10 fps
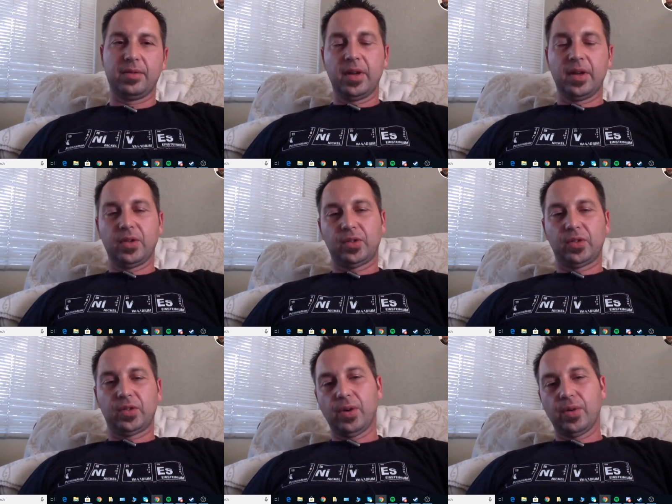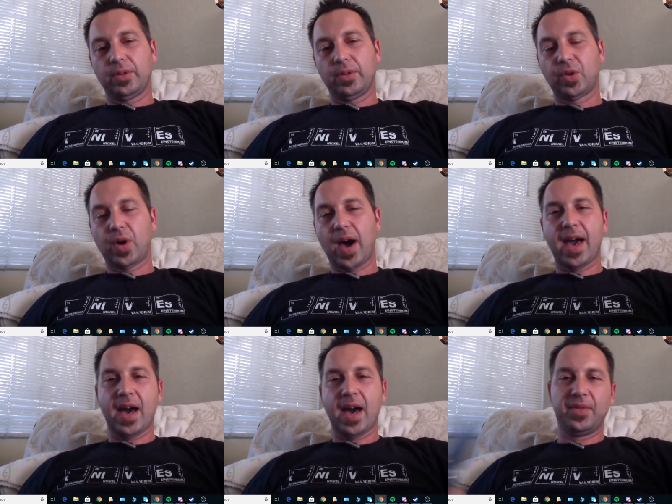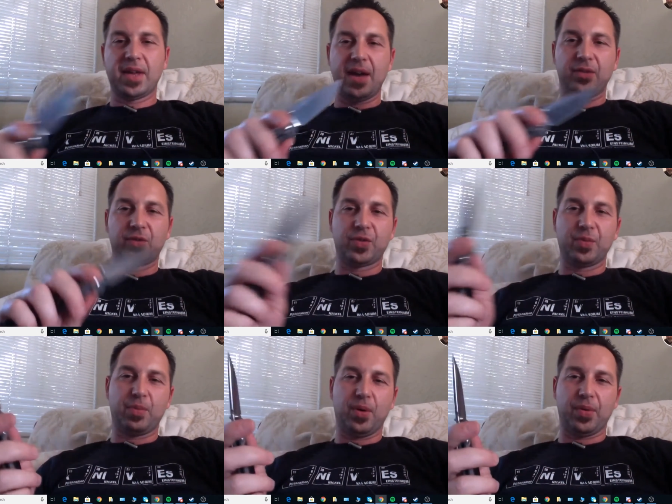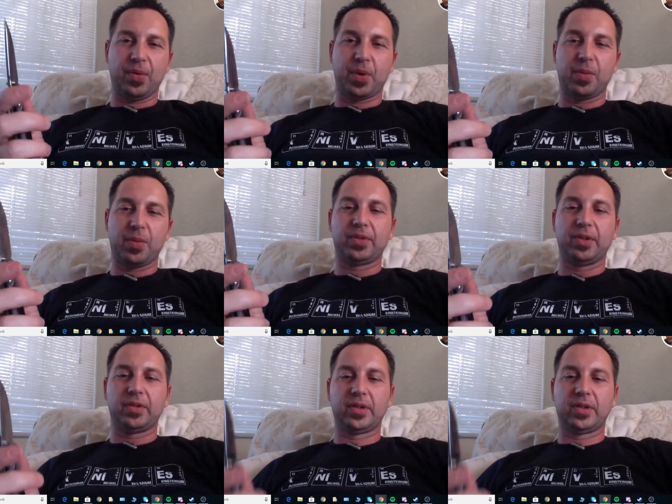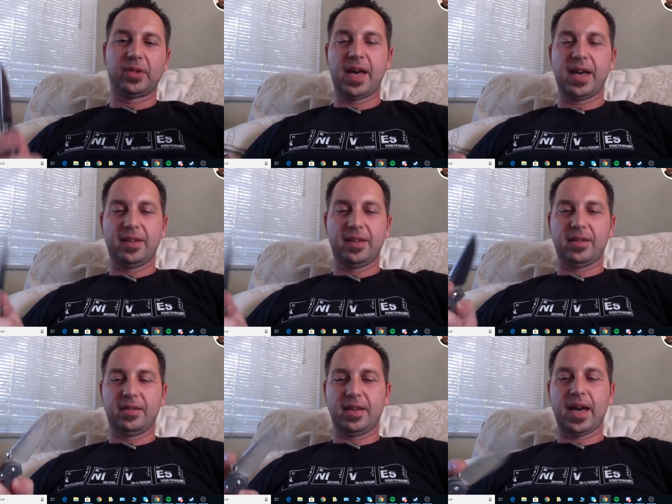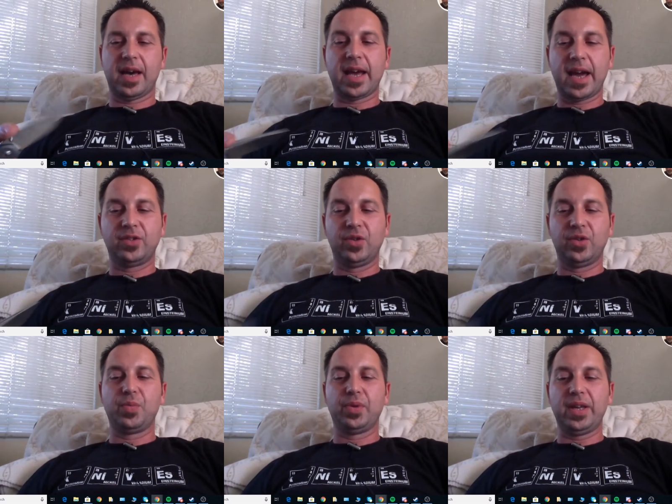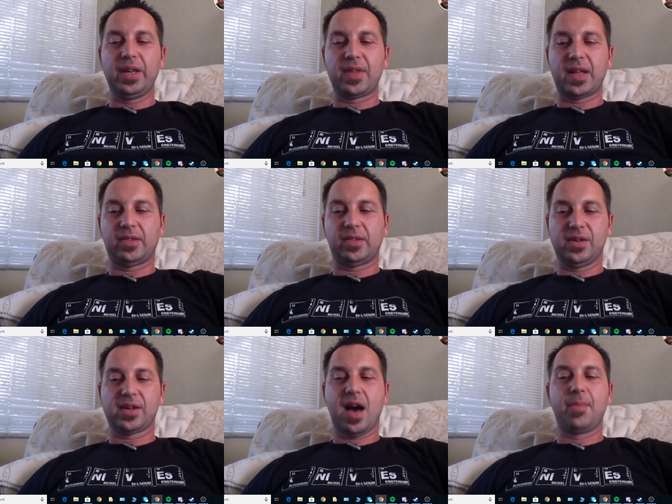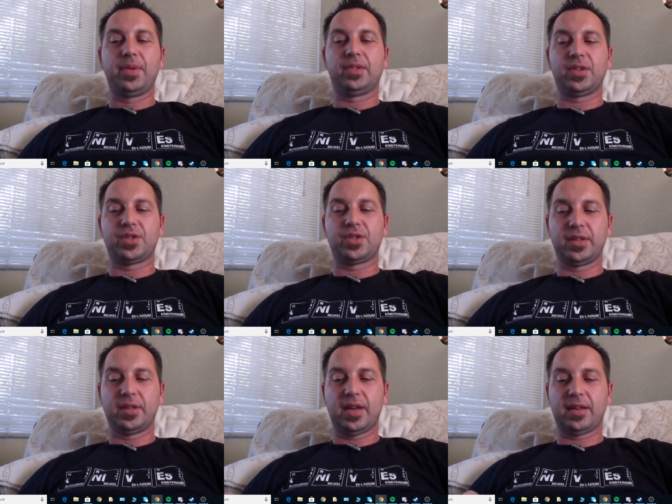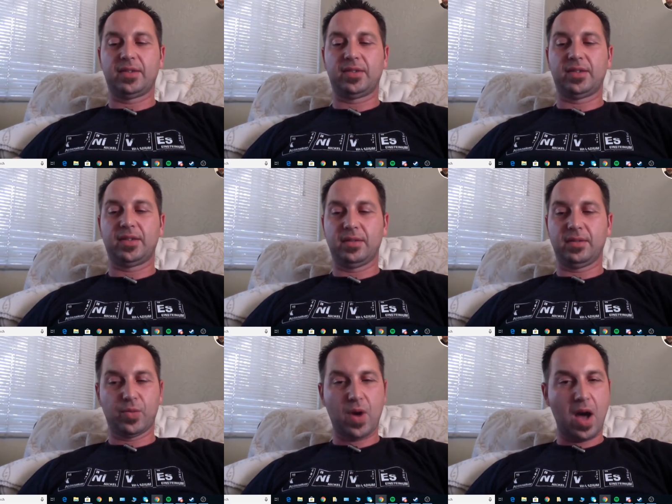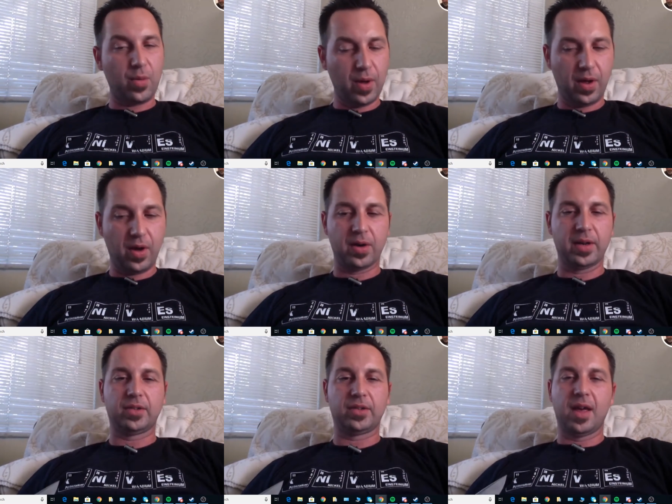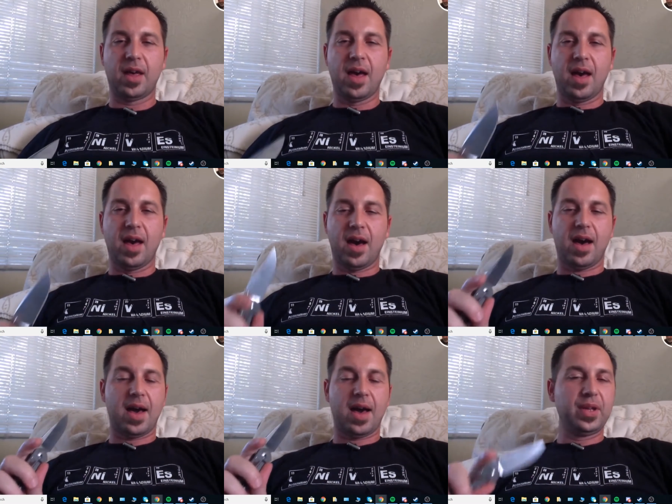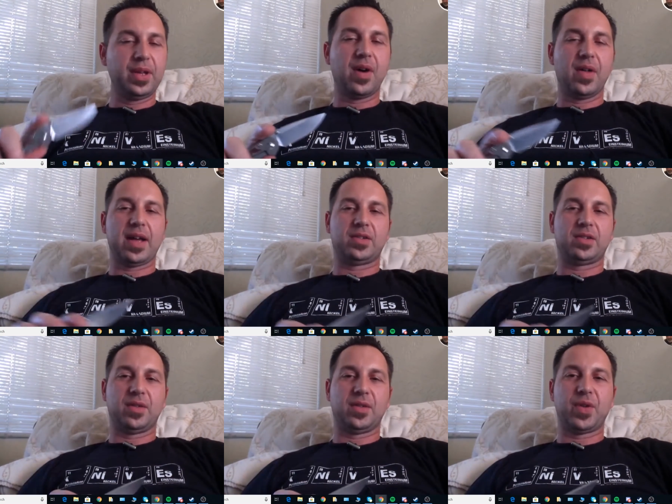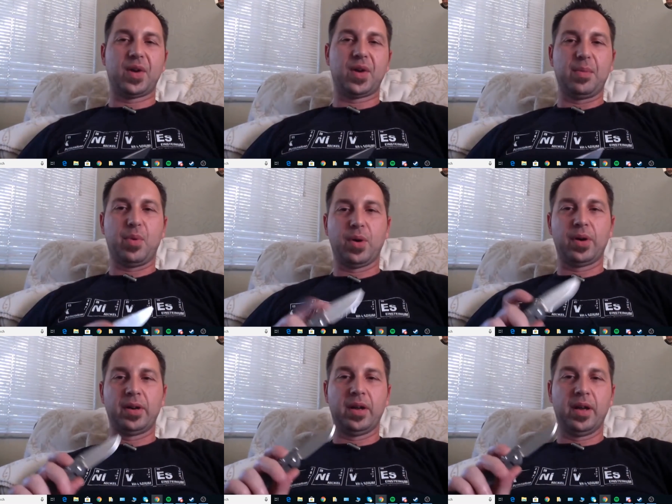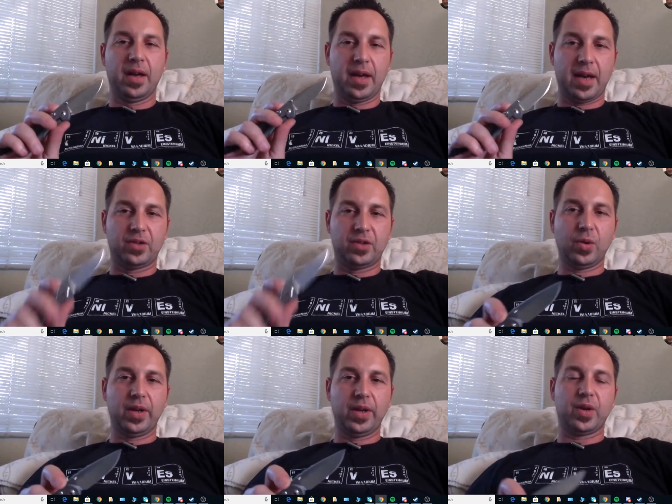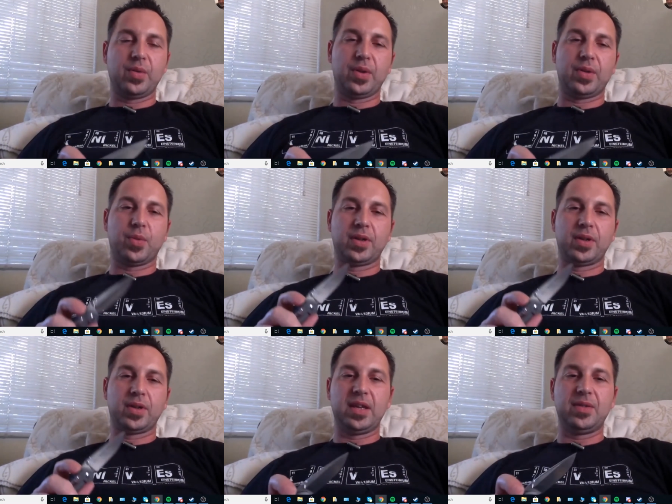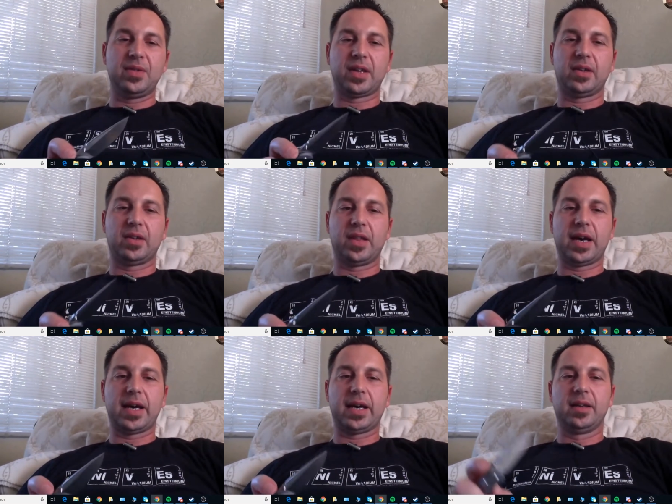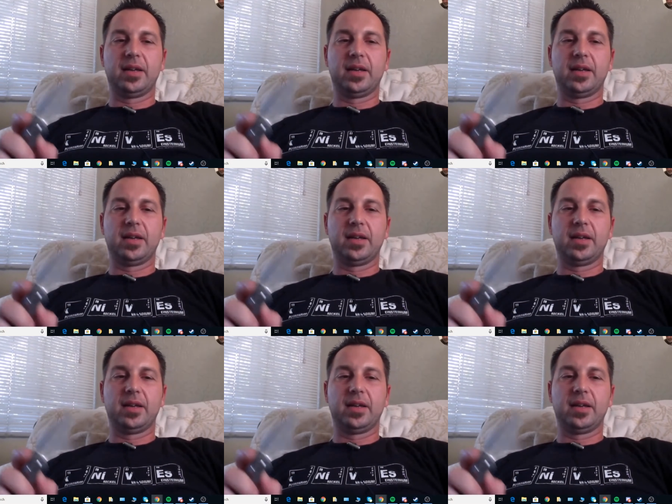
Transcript: So I have knives for both purposes, and I do believe that steel composition and Rockwell hardness, I believe all that stuff's very important. And I totally agree with what Steve says, that